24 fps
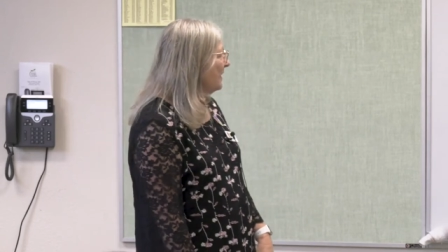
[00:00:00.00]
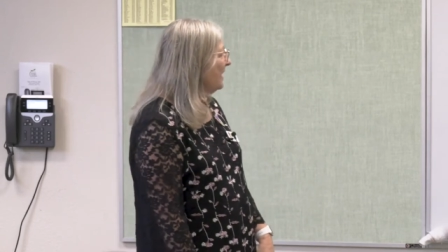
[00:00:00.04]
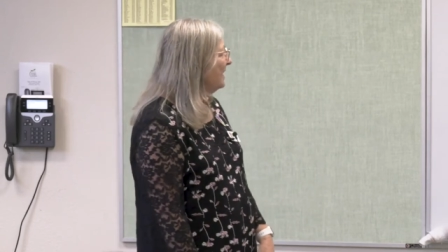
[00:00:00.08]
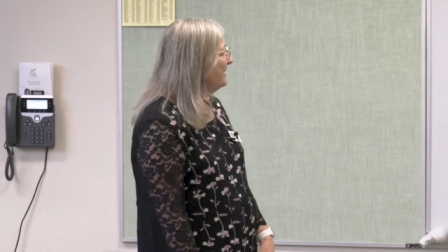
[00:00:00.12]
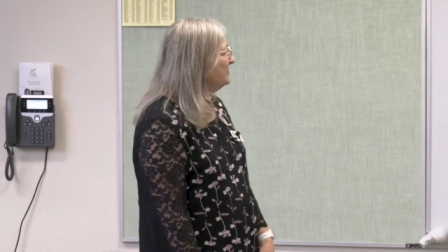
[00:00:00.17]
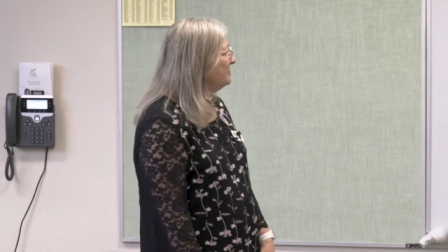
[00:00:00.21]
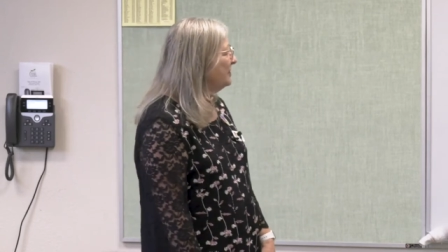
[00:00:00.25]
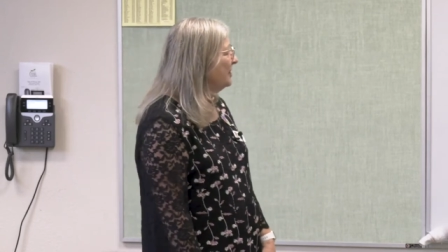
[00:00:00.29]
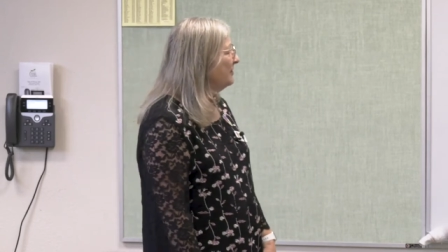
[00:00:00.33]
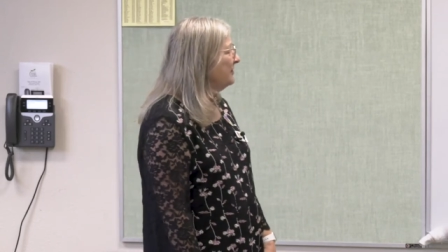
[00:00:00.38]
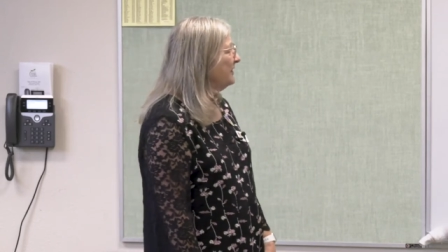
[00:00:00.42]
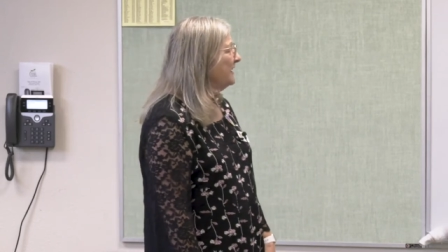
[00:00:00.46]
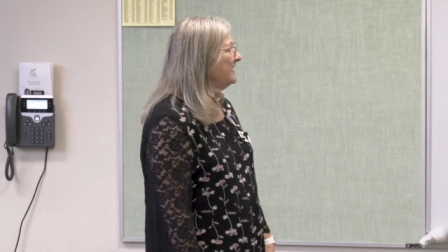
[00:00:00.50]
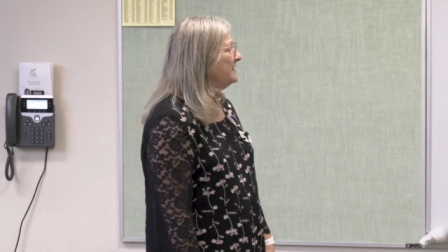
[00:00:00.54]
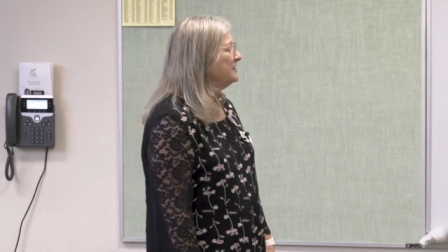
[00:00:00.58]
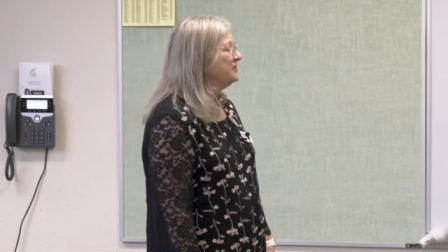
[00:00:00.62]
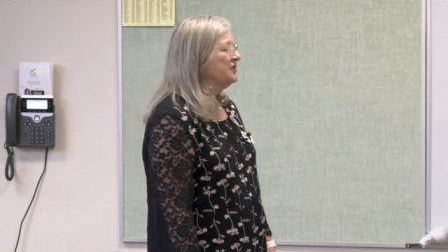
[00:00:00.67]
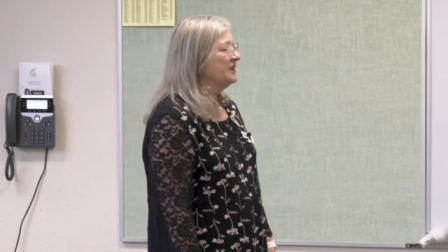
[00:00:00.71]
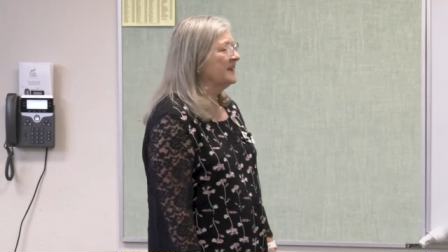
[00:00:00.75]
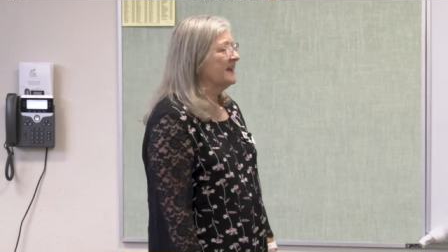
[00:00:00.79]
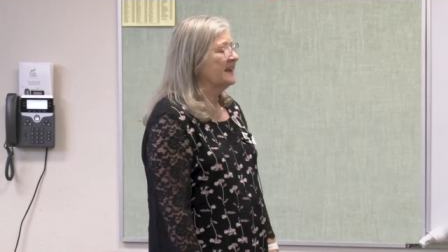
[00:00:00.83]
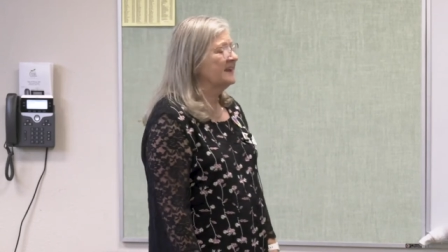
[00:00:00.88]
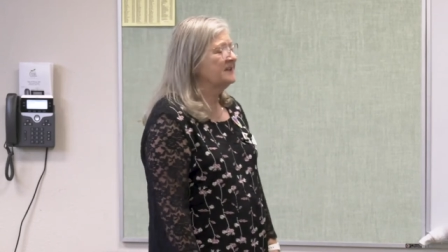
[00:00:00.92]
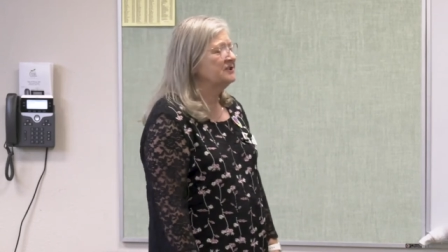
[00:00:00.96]
adult
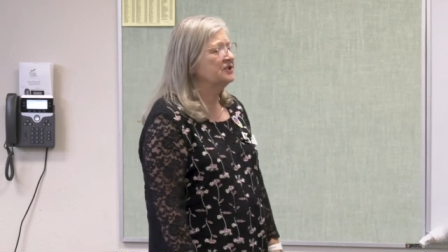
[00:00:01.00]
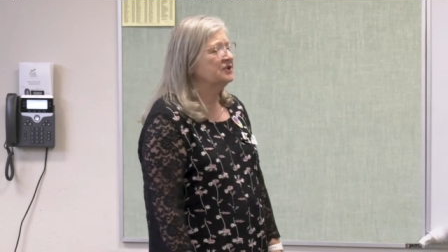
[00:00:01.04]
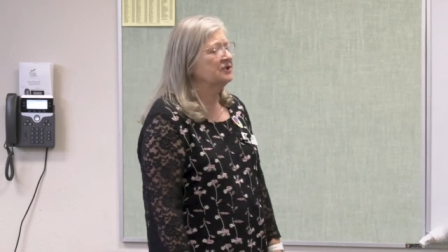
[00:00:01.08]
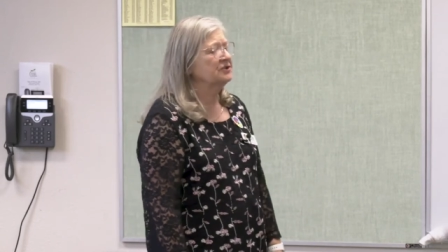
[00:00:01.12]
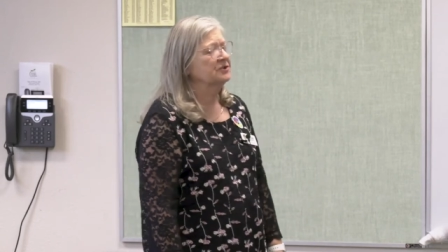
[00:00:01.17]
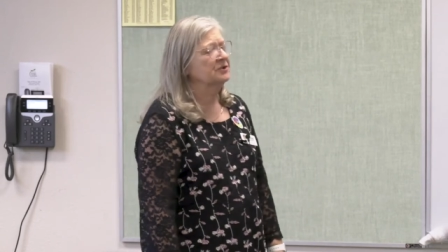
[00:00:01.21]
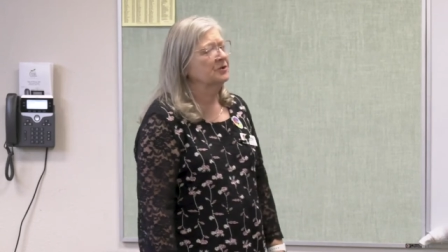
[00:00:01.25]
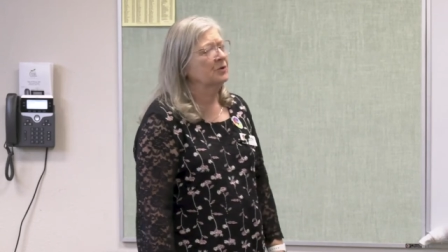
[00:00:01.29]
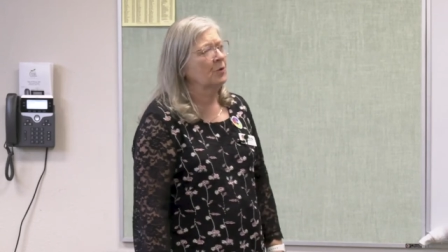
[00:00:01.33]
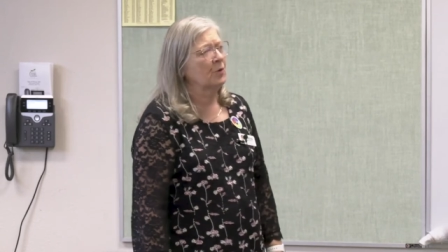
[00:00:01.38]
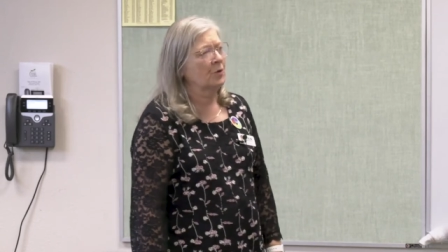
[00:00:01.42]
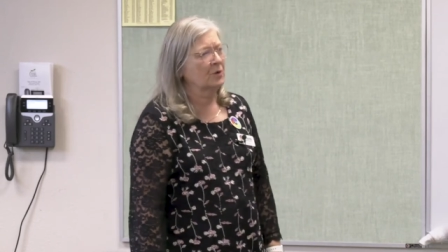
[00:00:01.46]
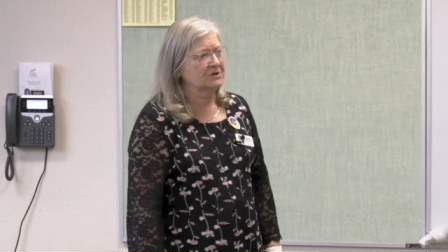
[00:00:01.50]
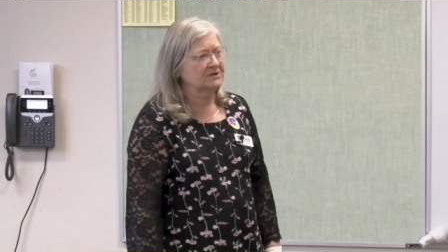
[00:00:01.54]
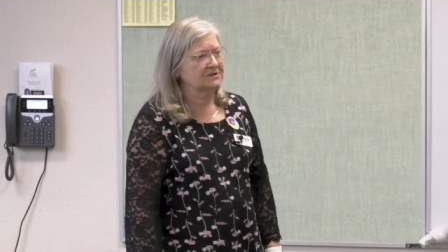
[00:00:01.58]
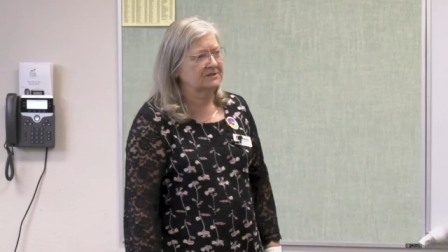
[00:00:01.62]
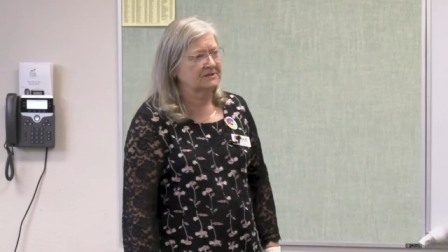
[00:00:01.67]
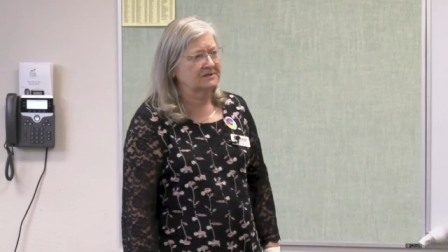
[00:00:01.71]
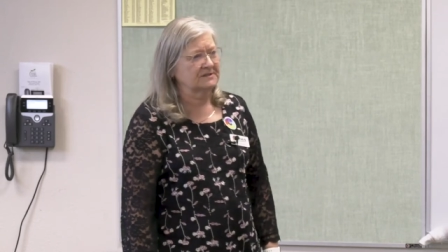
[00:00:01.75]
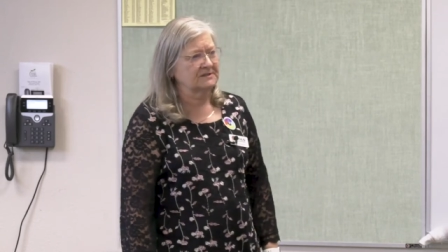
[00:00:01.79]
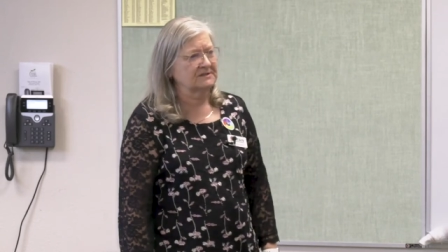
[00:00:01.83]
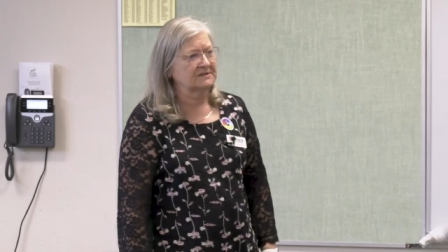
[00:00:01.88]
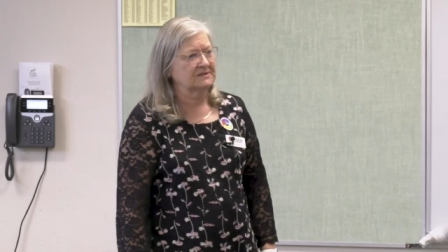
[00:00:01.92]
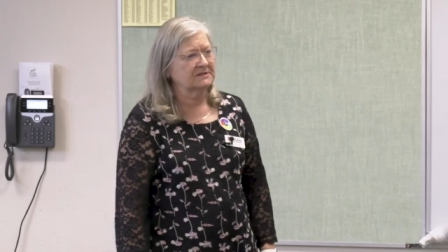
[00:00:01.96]
education
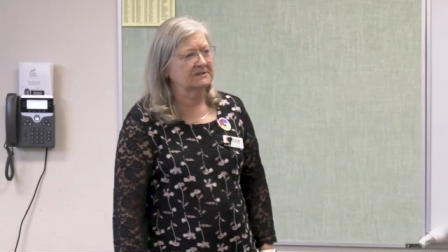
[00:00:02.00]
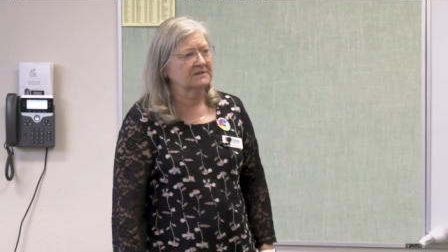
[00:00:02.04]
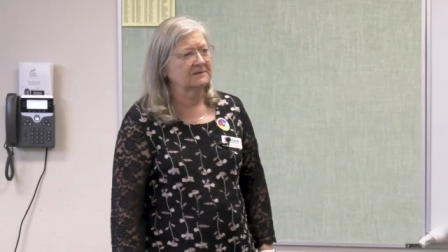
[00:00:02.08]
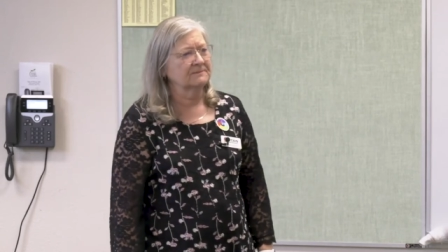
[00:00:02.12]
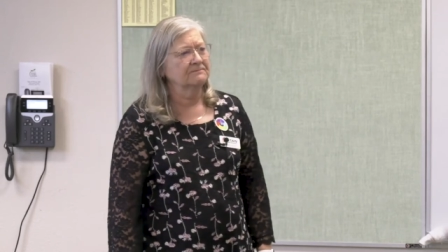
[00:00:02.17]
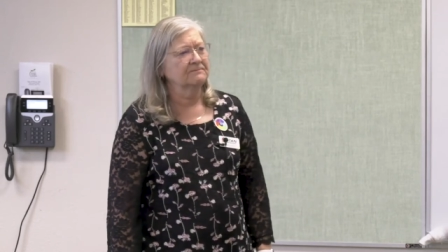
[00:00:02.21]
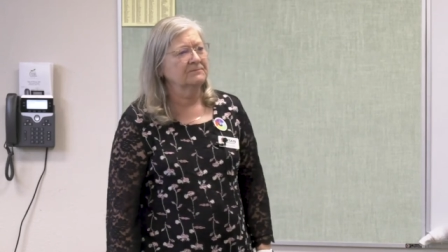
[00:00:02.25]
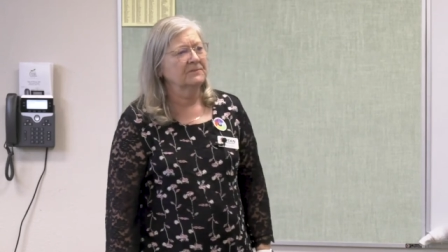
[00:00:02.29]
courses.